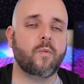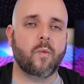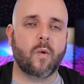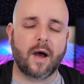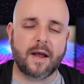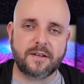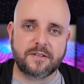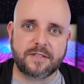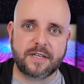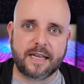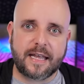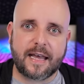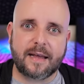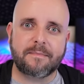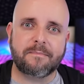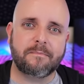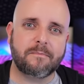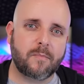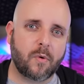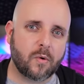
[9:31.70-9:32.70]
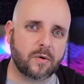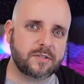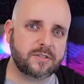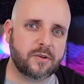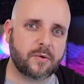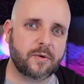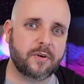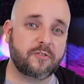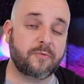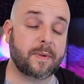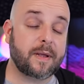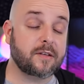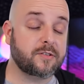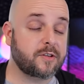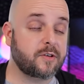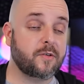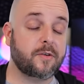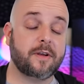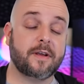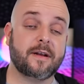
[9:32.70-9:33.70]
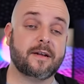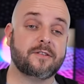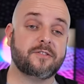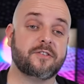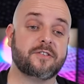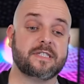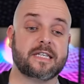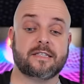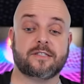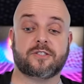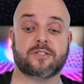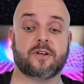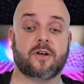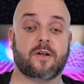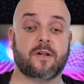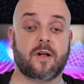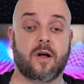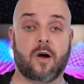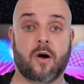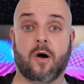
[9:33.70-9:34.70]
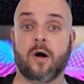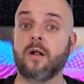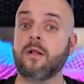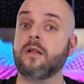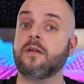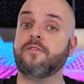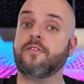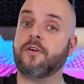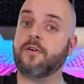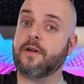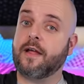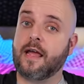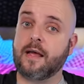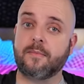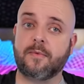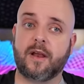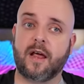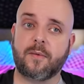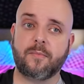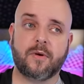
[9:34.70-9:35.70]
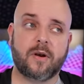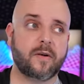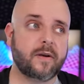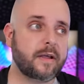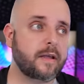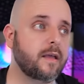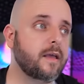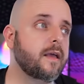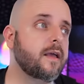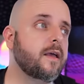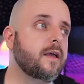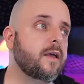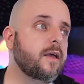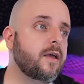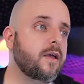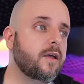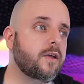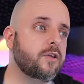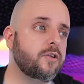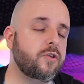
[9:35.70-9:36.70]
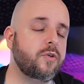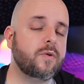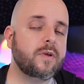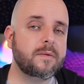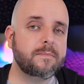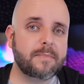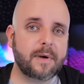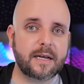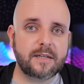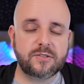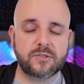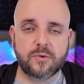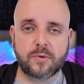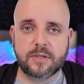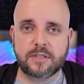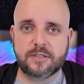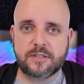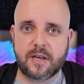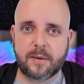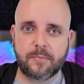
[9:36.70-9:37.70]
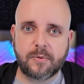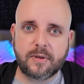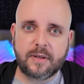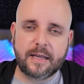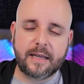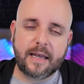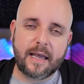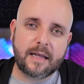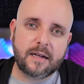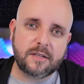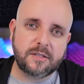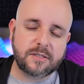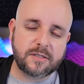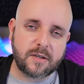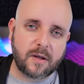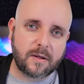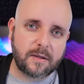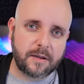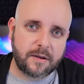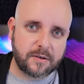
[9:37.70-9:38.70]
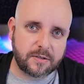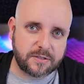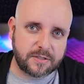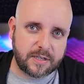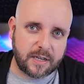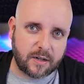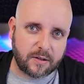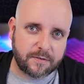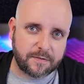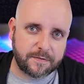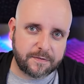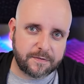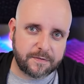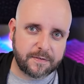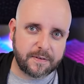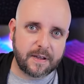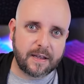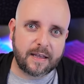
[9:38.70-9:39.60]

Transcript: want to get more storage because you know you're gonna just install all of your game library, you can buy storage separately and install it yourself.